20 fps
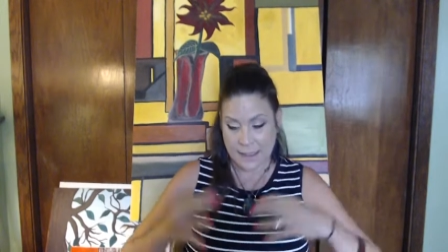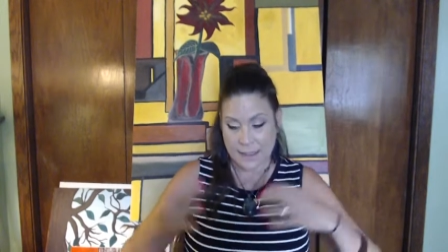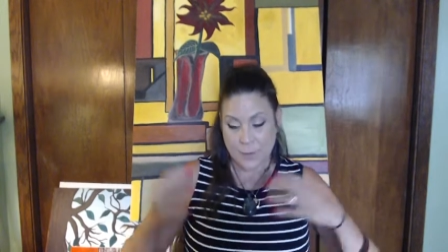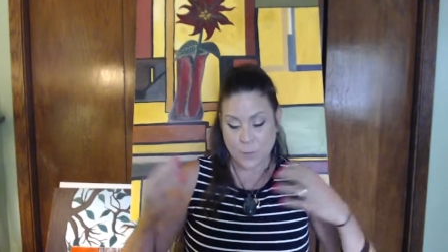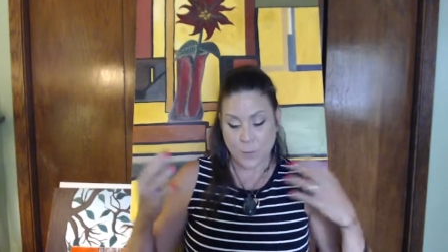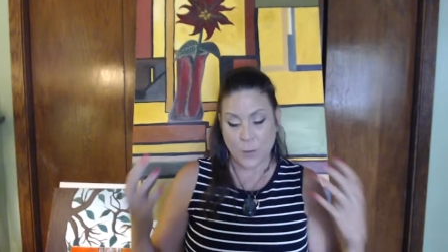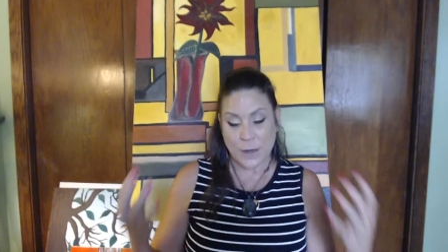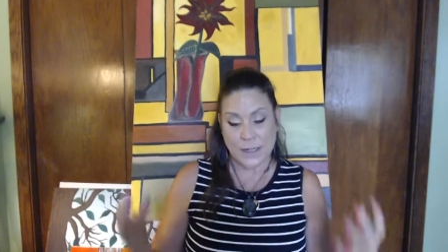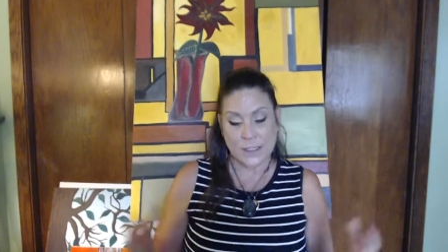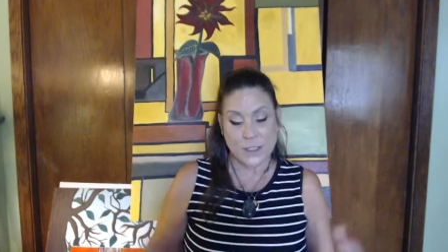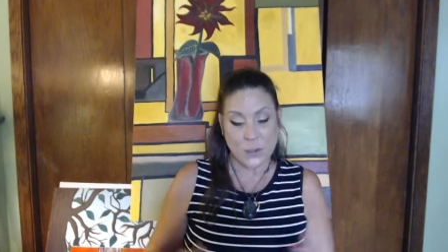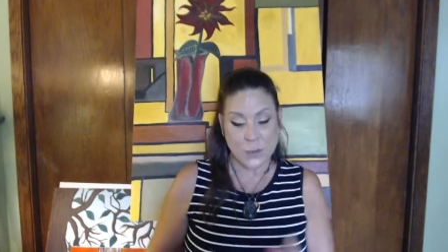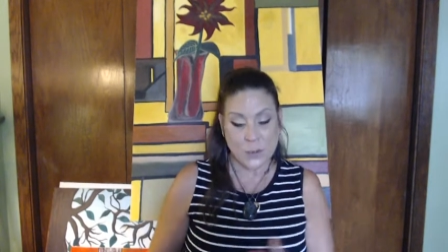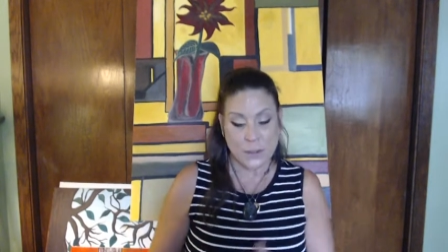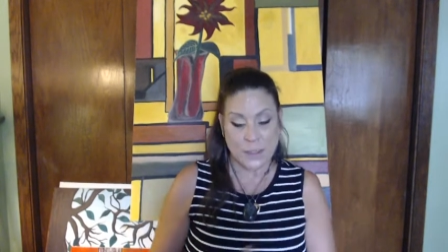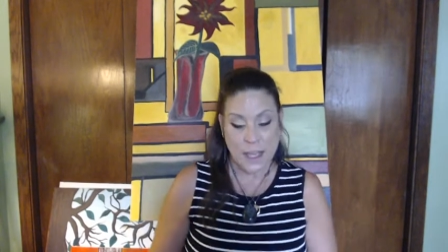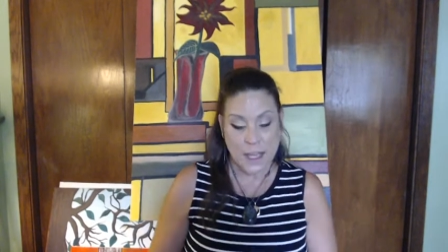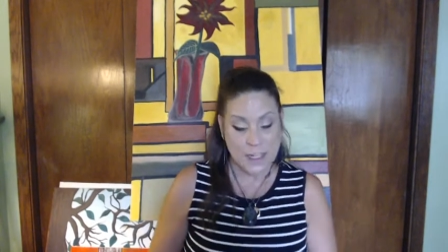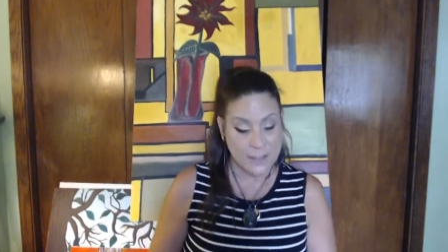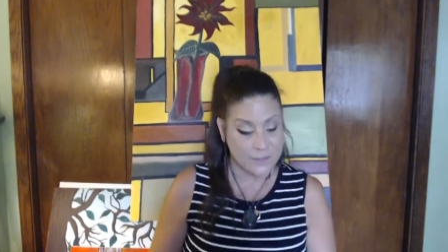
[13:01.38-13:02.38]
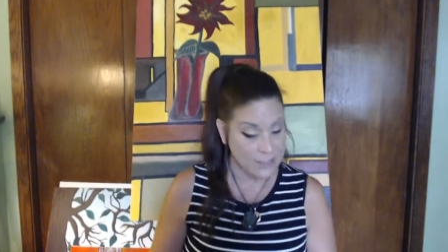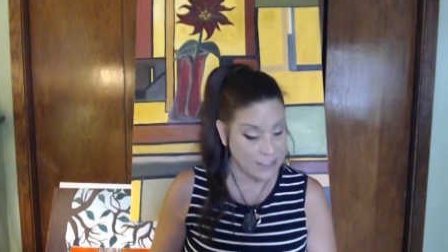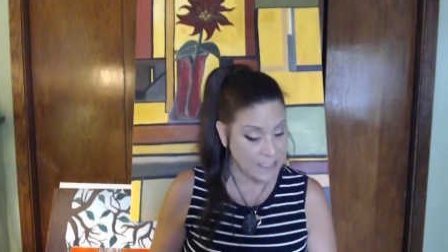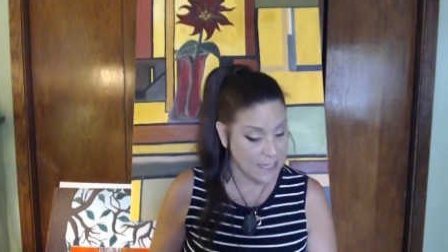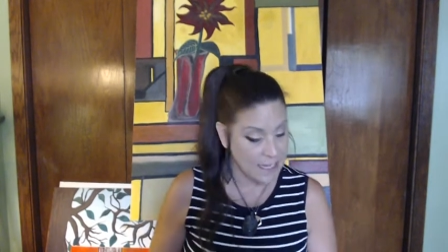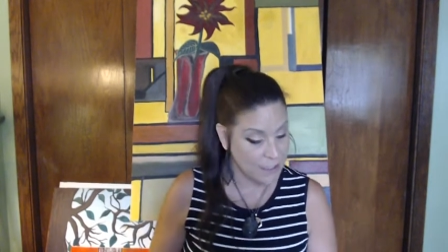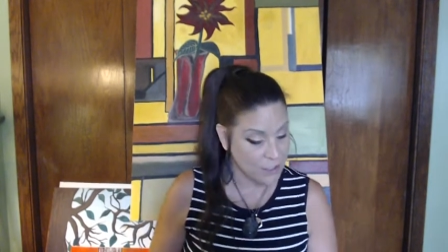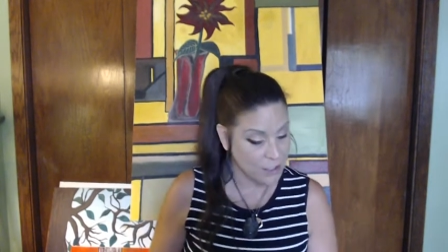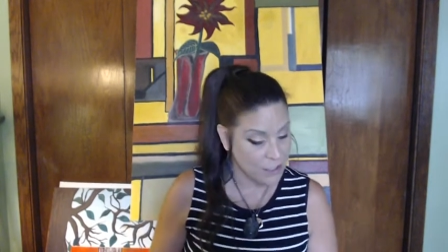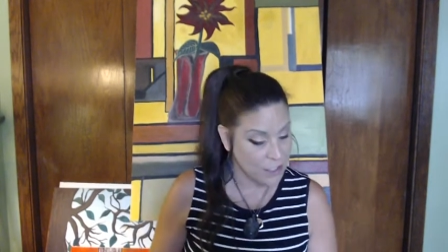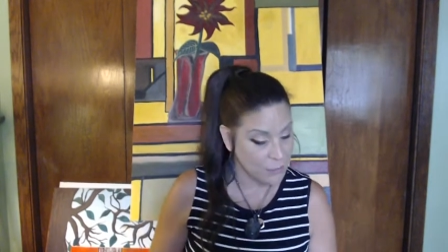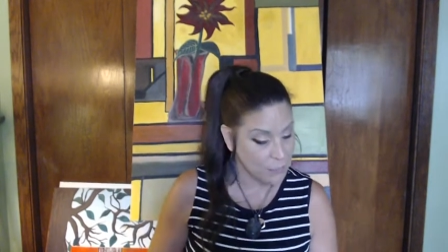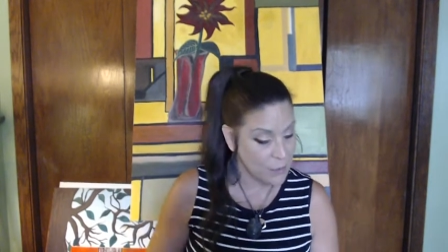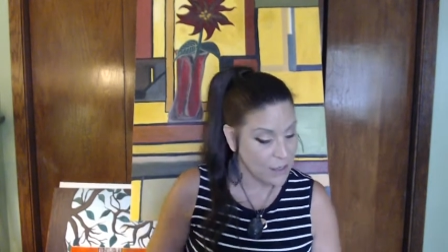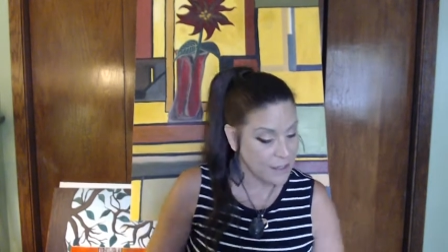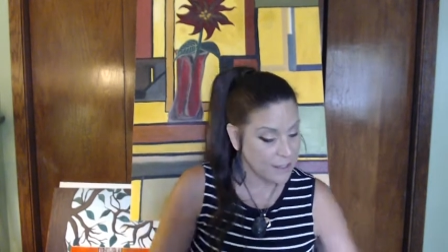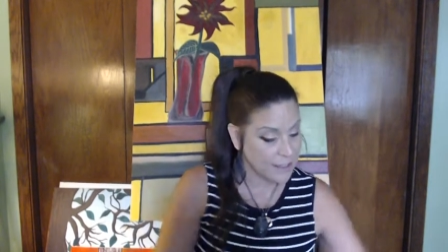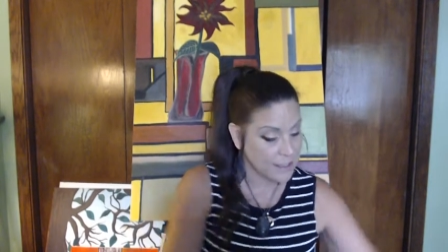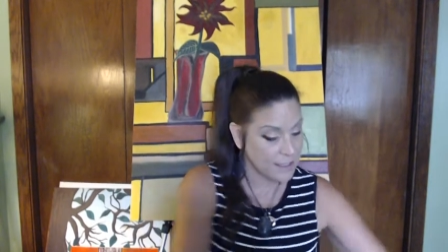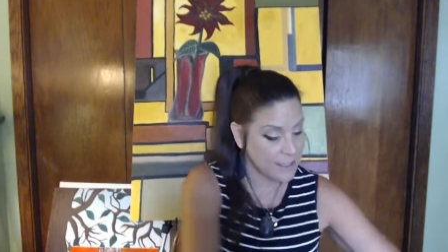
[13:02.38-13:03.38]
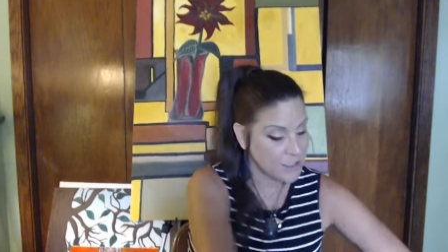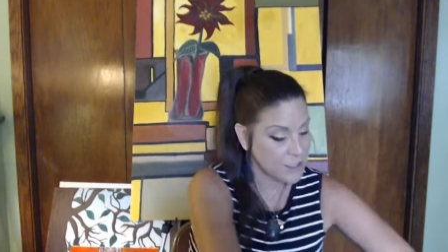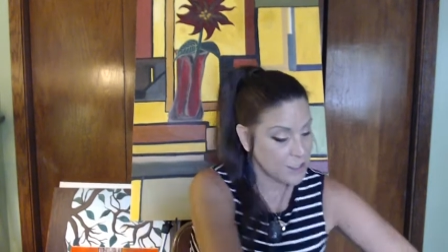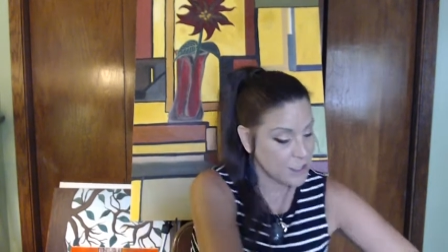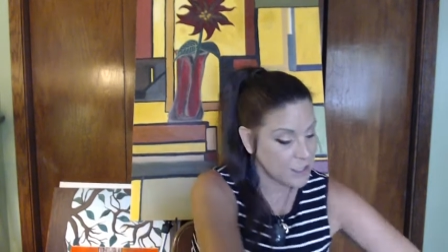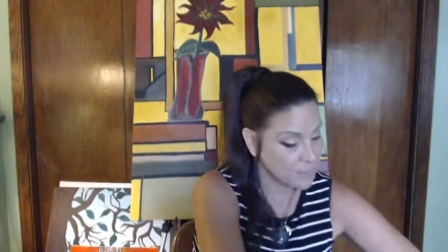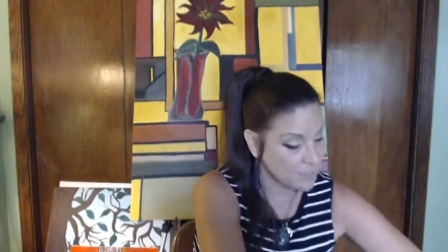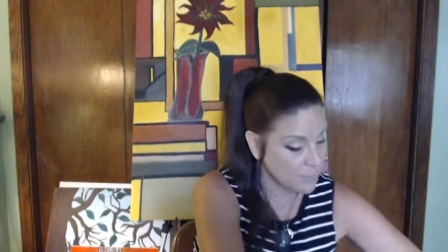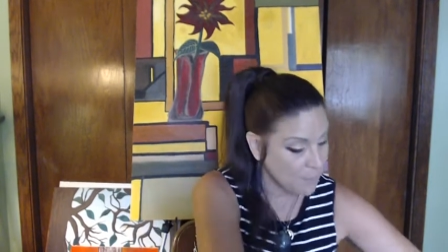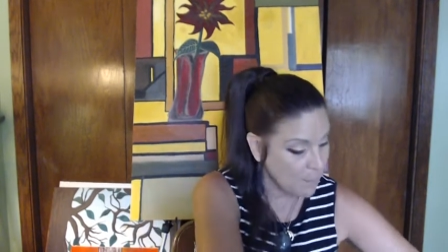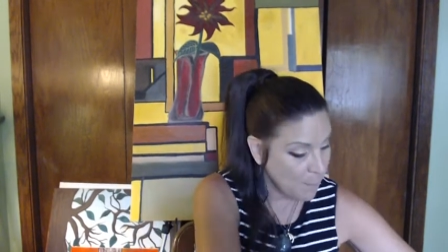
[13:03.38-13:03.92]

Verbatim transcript: brings you a lot of attention and recognition.